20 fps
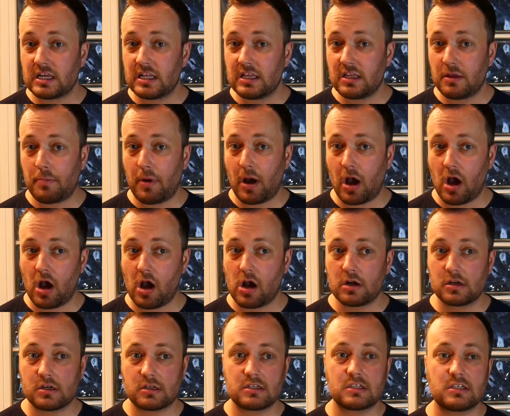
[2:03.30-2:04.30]
in the
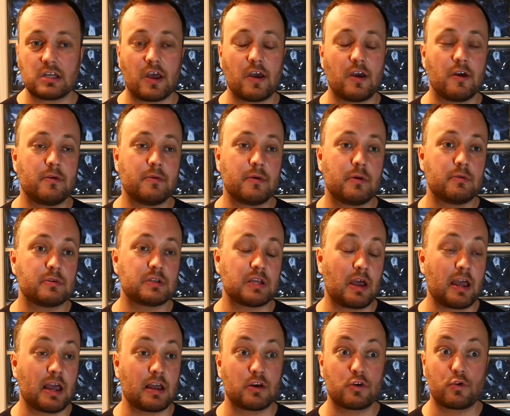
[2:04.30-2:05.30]
parks. It was
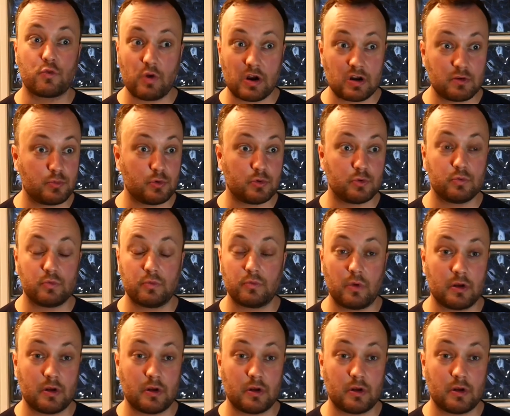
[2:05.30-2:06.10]
an incredible